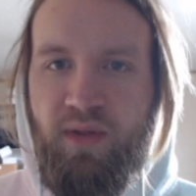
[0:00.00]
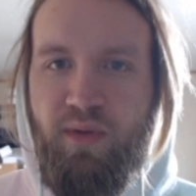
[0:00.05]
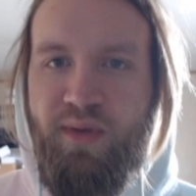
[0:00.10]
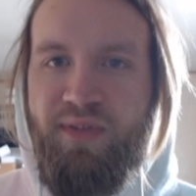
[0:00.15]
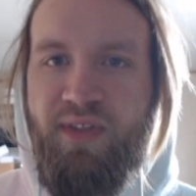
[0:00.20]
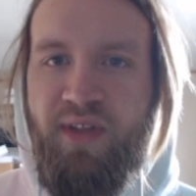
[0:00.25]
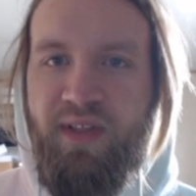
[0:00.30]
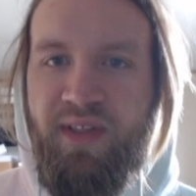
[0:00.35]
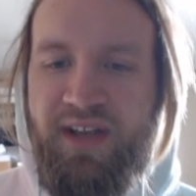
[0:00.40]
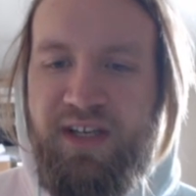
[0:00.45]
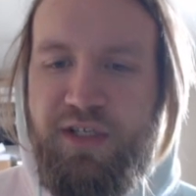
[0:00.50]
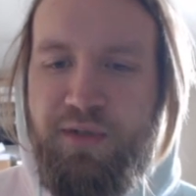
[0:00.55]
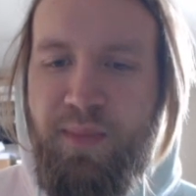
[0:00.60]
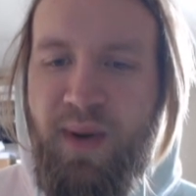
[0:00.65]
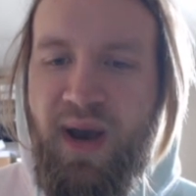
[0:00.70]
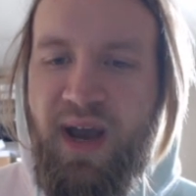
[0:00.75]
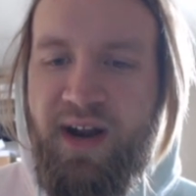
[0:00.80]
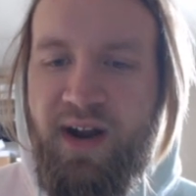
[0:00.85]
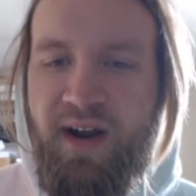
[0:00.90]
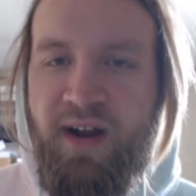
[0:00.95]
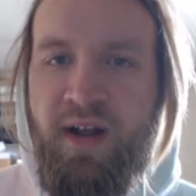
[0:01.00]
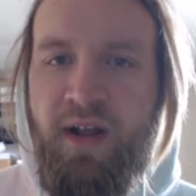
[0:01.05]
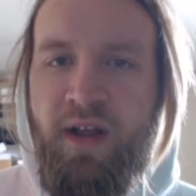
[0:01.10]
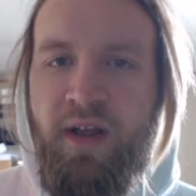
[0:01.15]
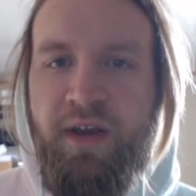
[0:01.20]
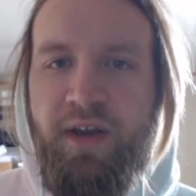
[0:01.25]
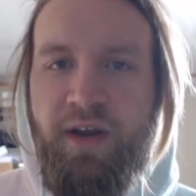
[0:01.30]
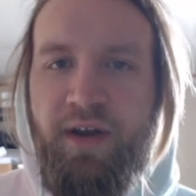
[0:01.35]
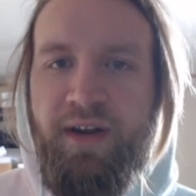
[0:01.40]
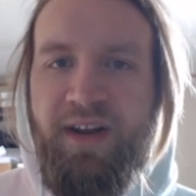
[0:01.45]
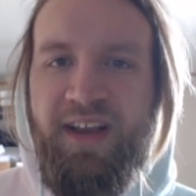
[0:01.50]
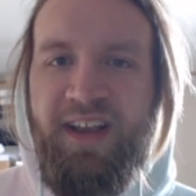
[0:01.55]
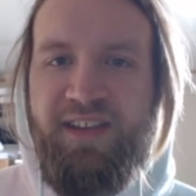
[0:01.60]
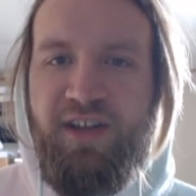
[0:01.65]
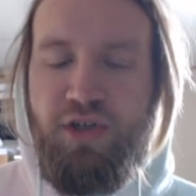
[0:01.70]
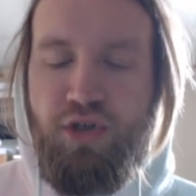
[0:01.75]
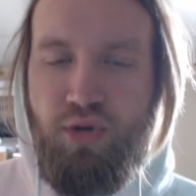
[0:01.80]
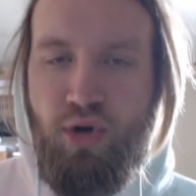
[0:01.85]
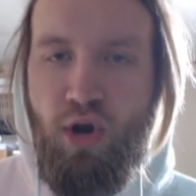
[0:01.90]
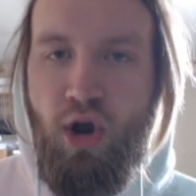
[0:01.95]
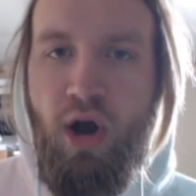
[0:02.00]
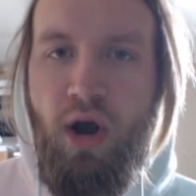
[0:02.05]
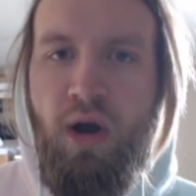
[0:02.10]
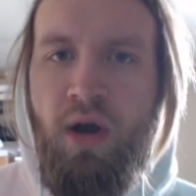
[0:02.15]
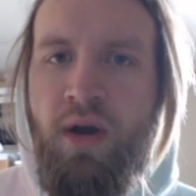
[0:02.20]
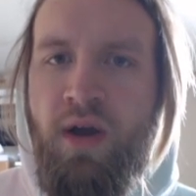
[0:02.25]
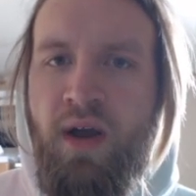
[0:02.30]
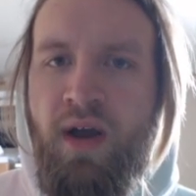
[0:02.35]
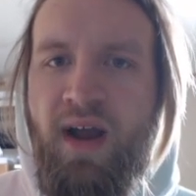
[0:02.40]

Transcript: with the Link Spider, you're going to get to draw.